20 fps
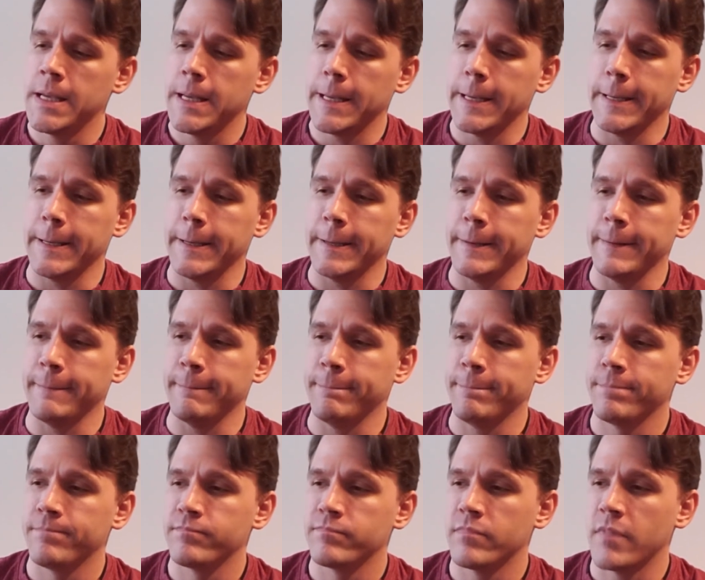
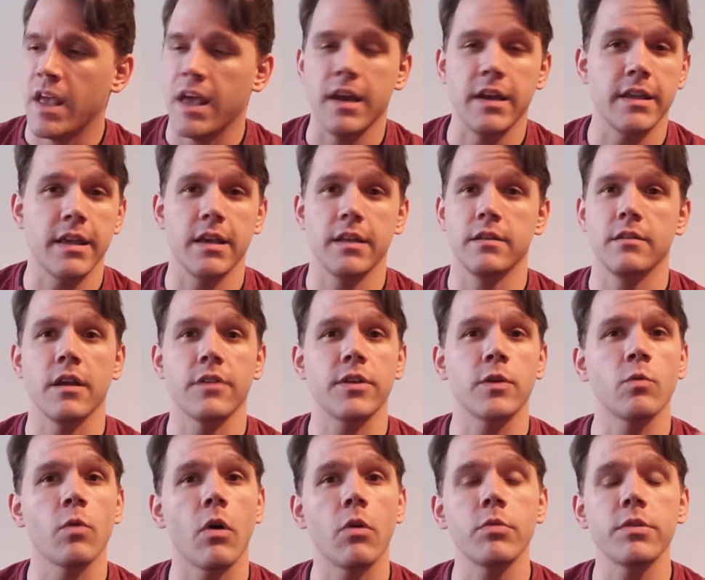And again, nothing
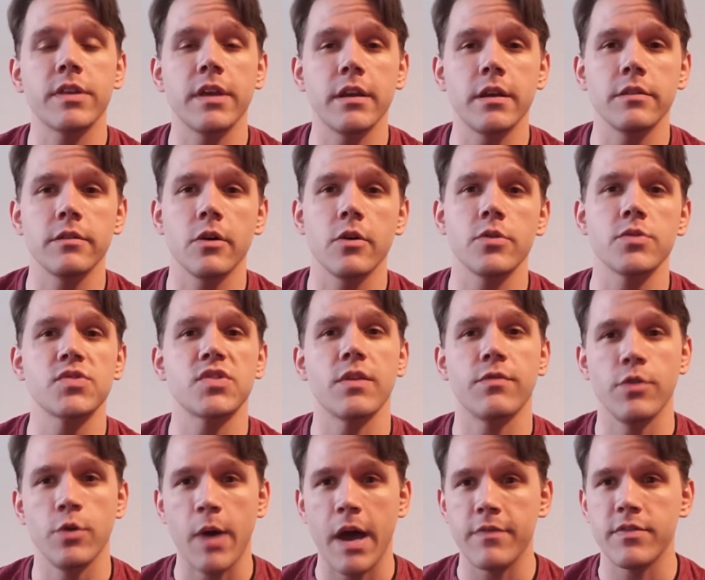wrong with getting those if
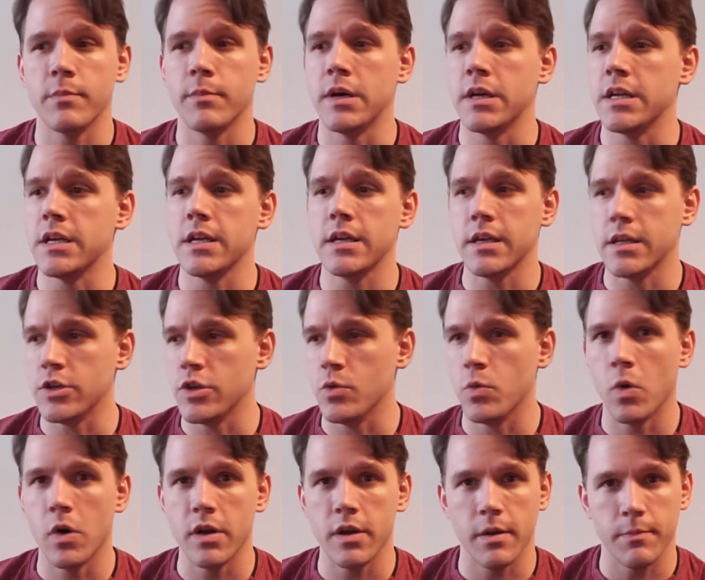you have the money and you
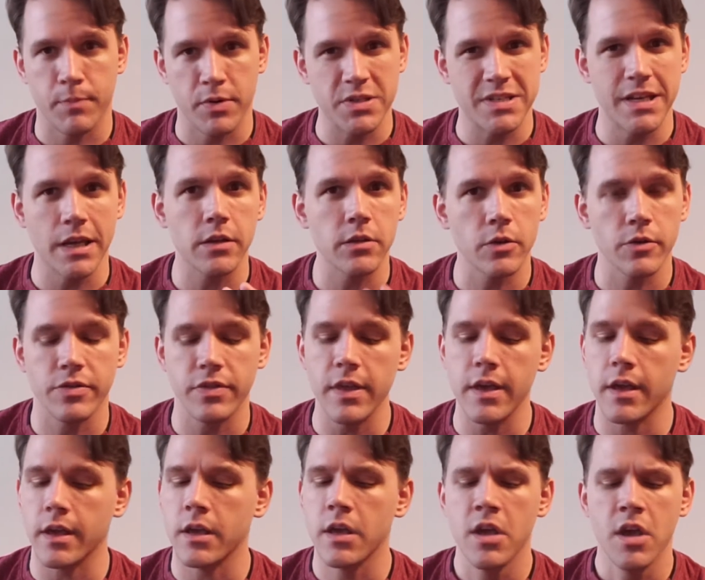want a particular
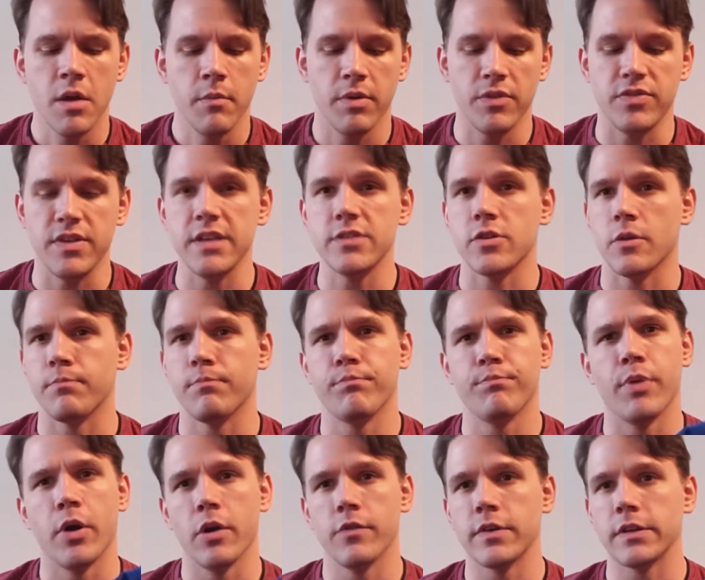thing, but these are
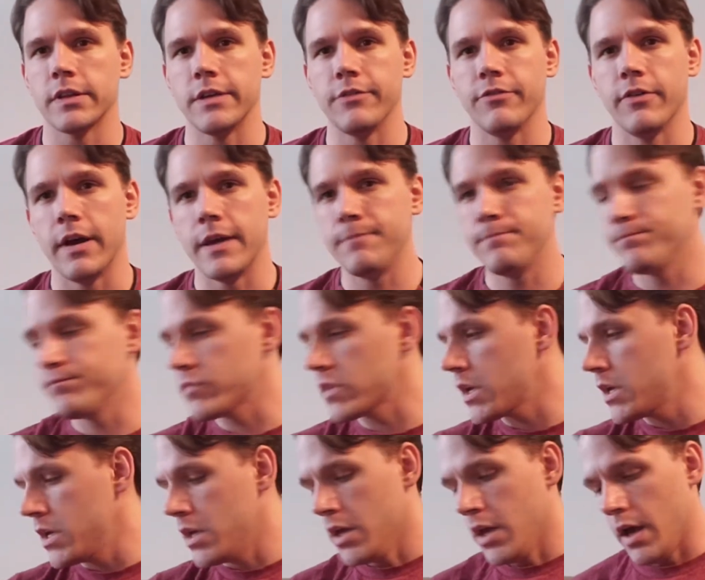perfectly fine.
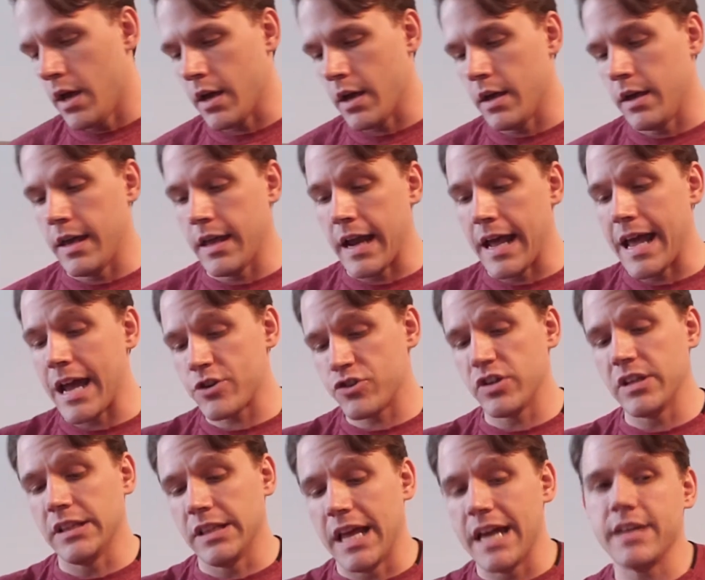And I actually
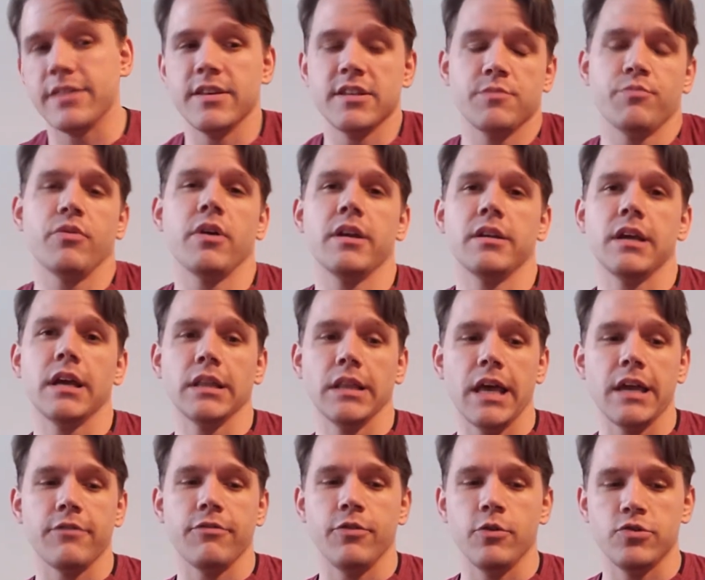like this brand. I
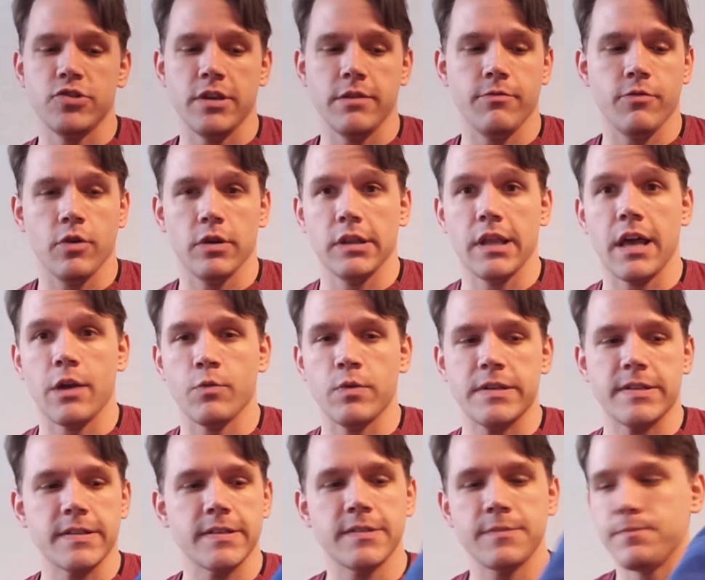like Fuji for a lot of
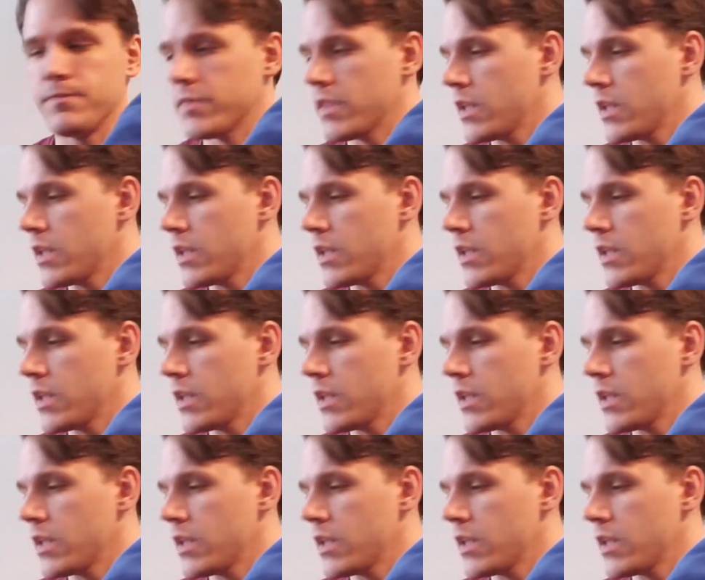reasons.